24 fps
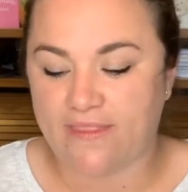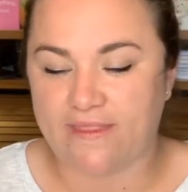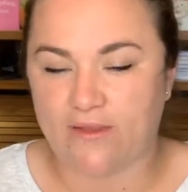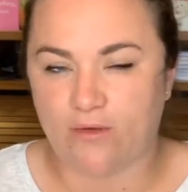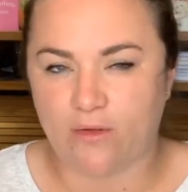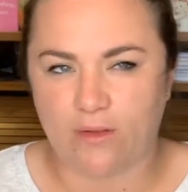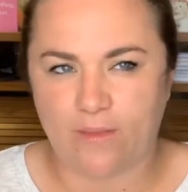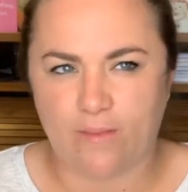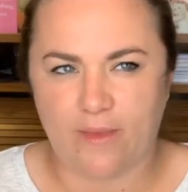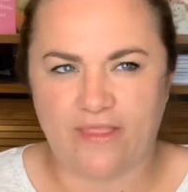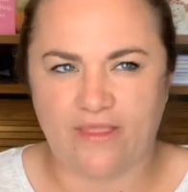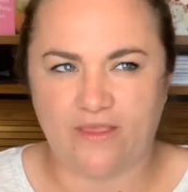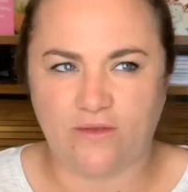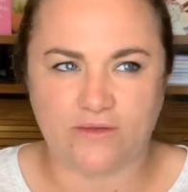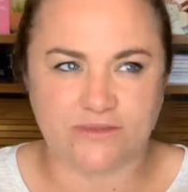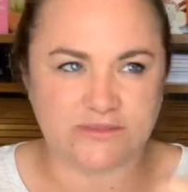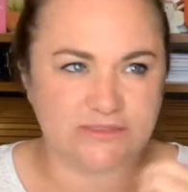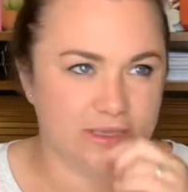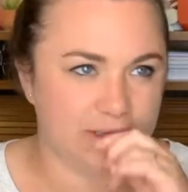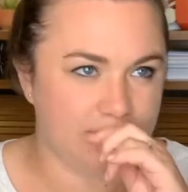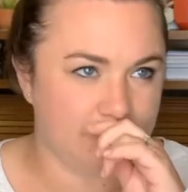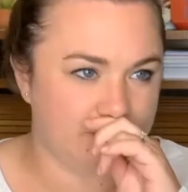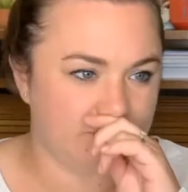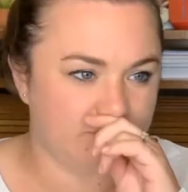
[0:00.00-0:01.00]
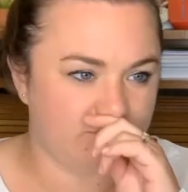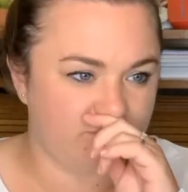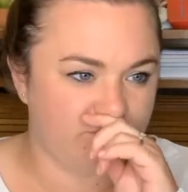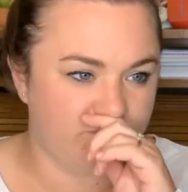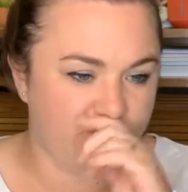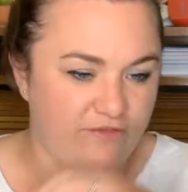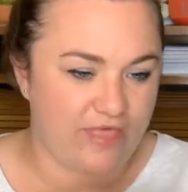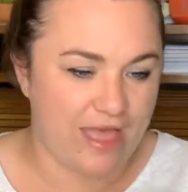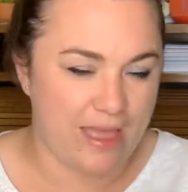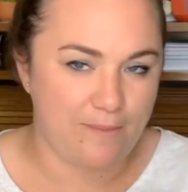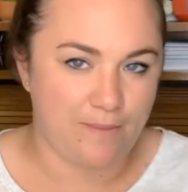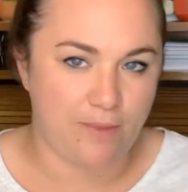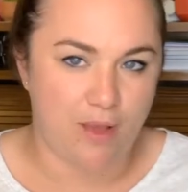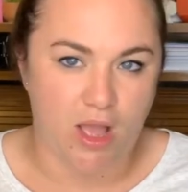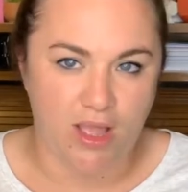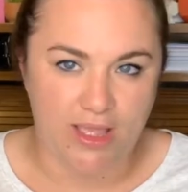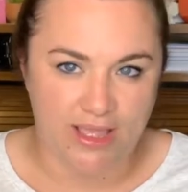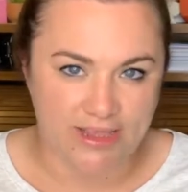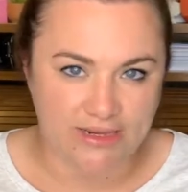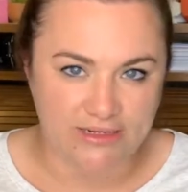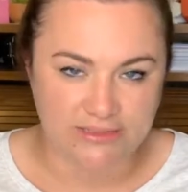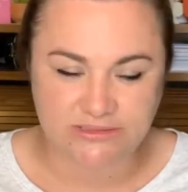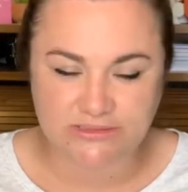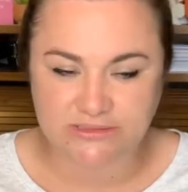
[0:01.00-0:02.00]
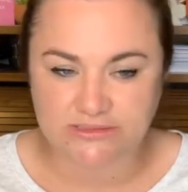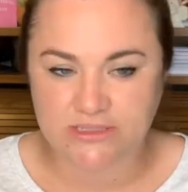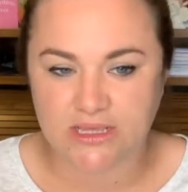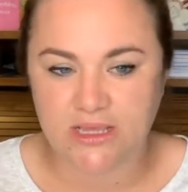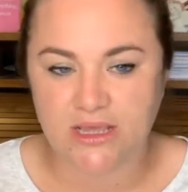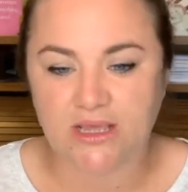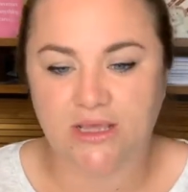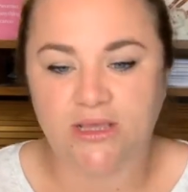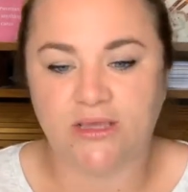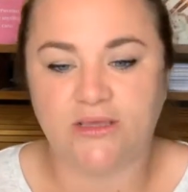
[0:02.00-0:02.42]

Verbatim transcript: And they were, I think it was um, flat pockets,